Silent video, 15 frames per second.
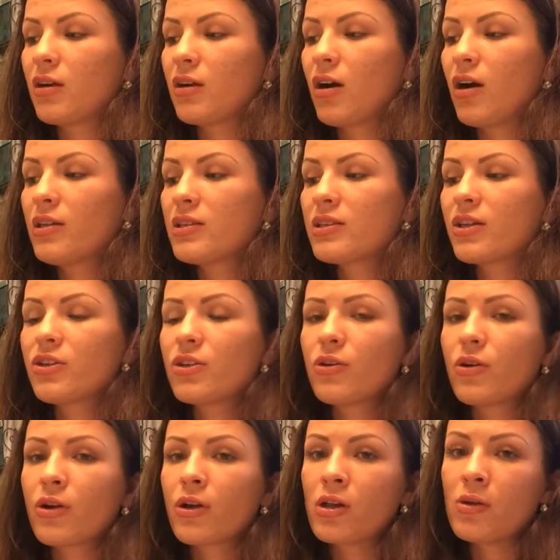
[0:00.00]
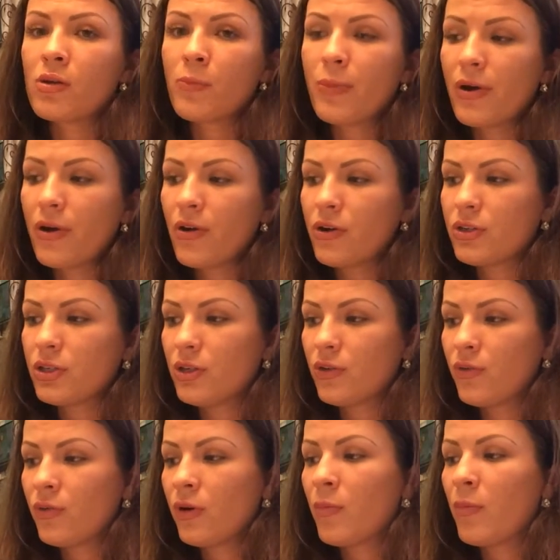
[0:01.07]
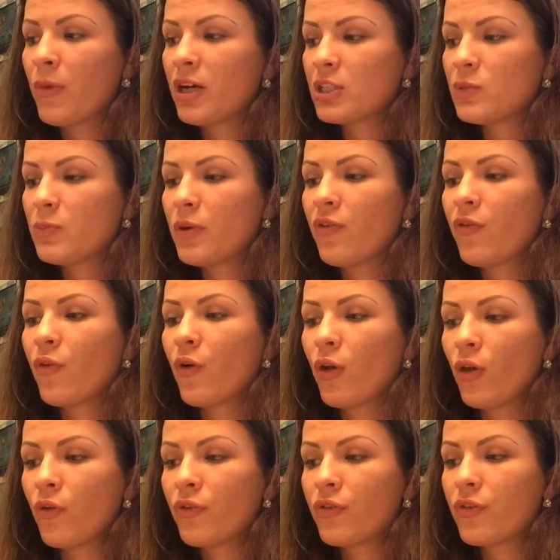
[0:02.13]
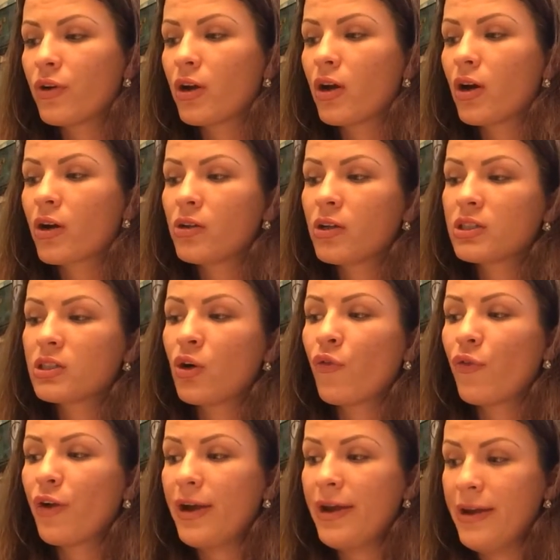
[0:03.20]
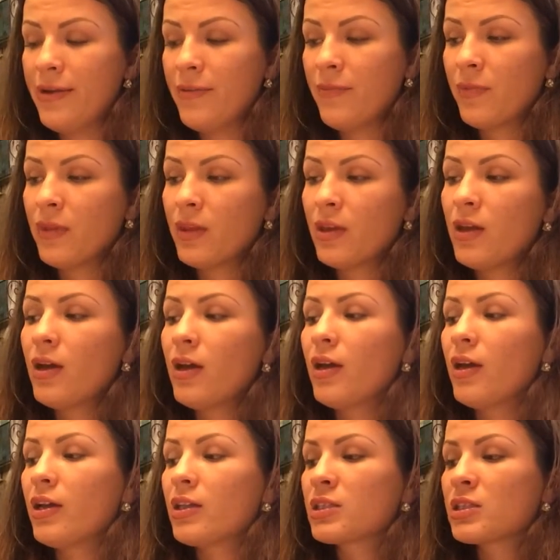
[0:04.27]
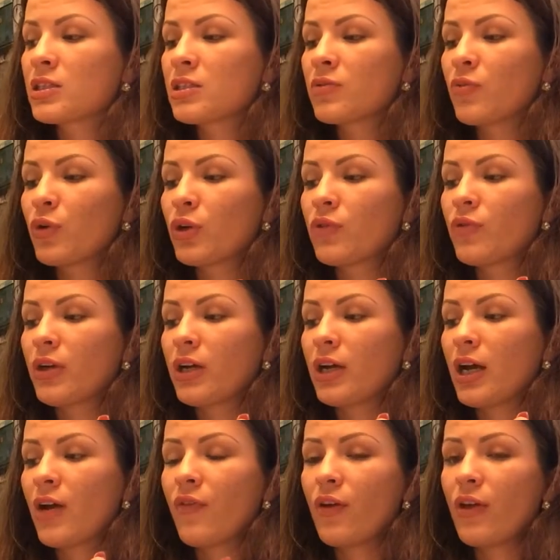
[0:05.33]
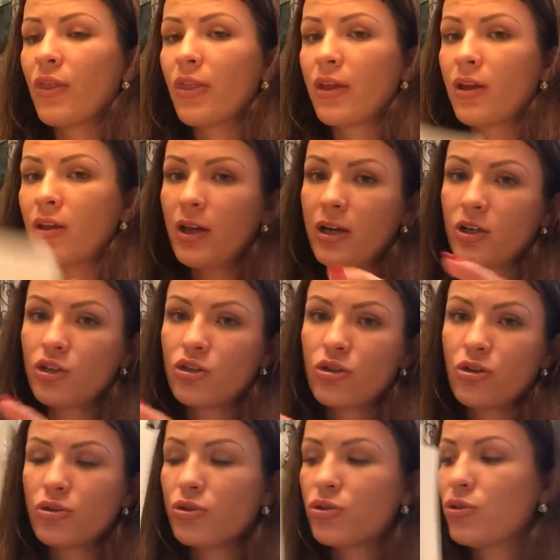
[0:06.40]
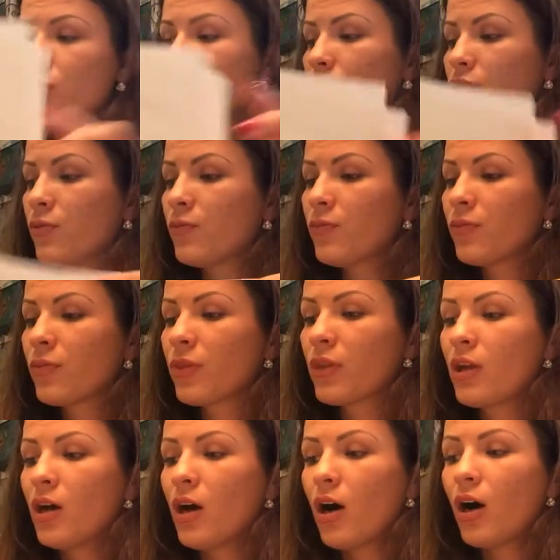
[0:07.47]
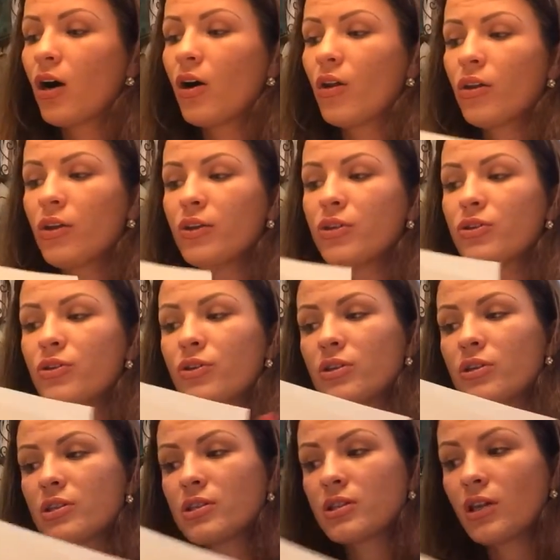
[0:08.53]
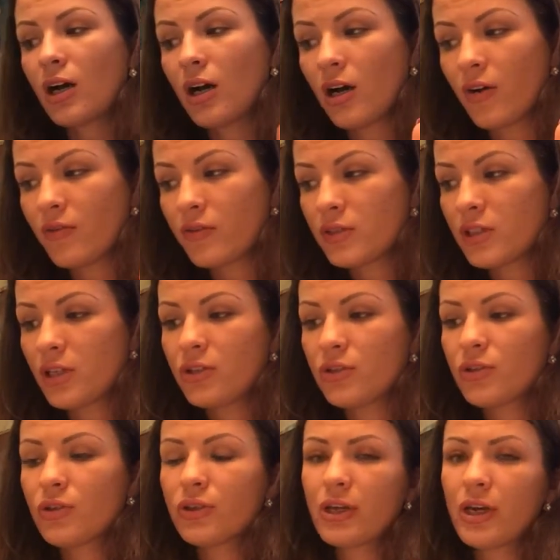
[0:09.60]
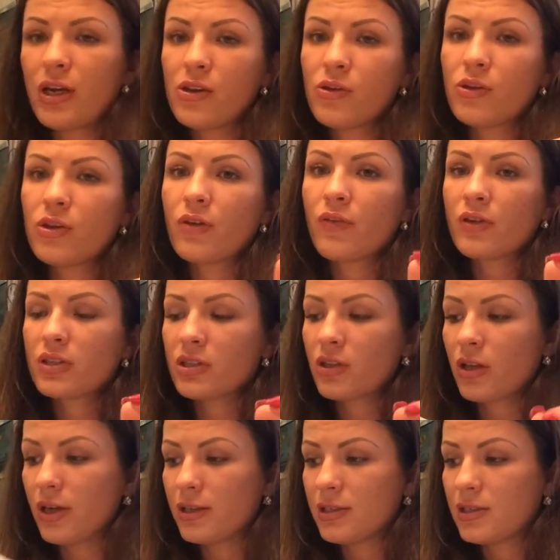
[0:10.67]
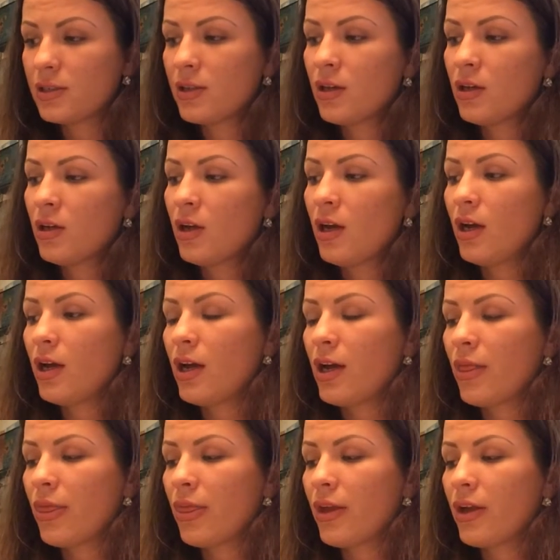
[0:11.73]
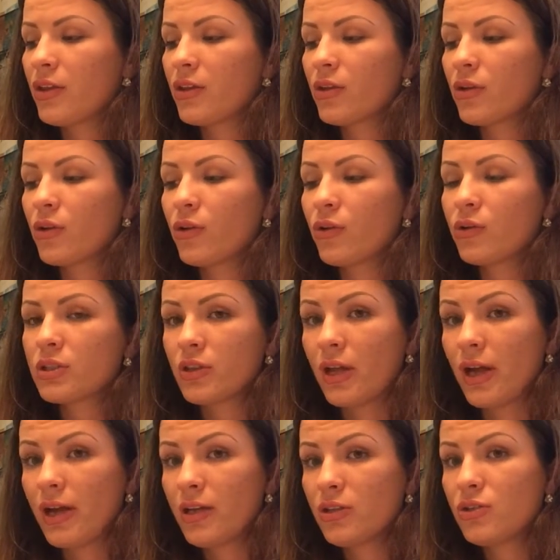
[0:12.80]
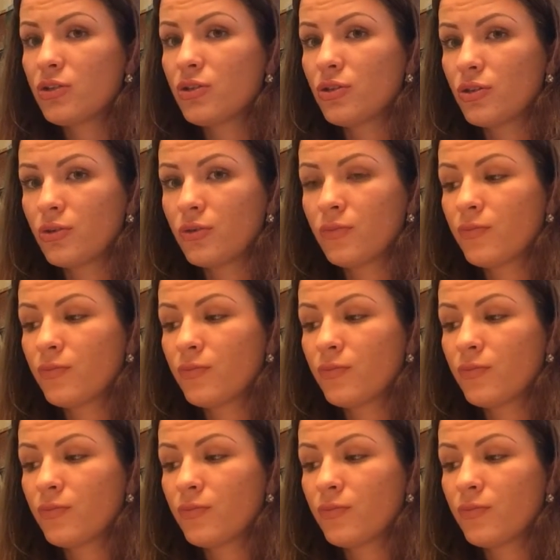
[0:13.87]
Kant's categorical imperative must be followed regardless of A. It's what we have in the lecture too. Only doing stuff that you can universalize, and that includes lying too.